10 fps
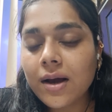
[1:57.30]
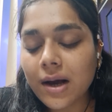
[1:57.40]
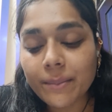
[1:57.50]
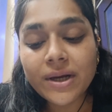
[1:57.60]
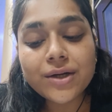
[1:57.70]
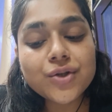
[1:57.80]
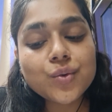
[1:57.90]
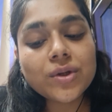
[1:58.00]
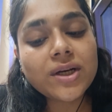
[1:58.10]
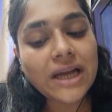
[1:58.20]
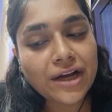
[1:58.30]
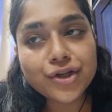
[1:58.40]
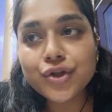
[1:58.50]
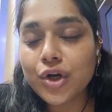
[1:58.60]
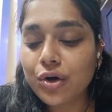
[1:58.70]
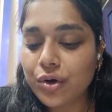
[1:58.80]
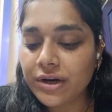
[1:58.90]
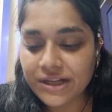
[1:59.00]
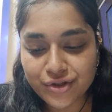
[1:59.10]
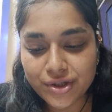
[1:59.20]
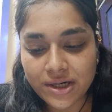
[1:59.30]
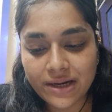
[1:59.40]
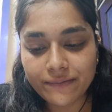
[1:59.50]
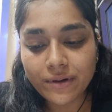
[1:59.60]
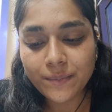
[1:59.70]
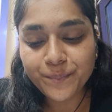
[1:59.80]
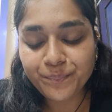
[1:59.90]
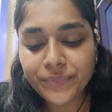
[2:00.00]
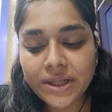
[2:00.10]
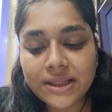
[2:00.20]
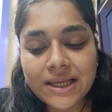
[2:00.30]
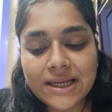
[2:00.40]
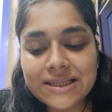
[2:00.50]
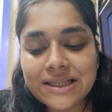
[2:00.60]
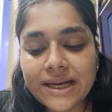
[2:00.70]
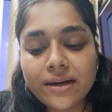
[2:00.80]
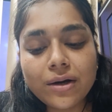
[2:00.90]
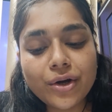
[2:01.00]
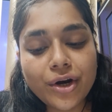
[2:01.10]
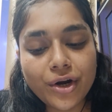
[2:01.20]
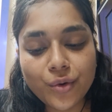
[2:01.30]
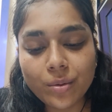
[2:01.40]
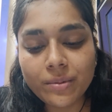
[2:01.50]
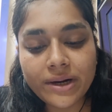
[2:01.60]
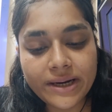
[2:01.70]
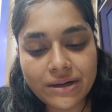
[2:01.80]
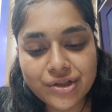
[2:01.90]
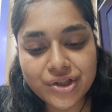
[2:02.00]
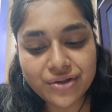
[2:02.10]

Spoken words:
Coming to the national or regional level, things like renewable energy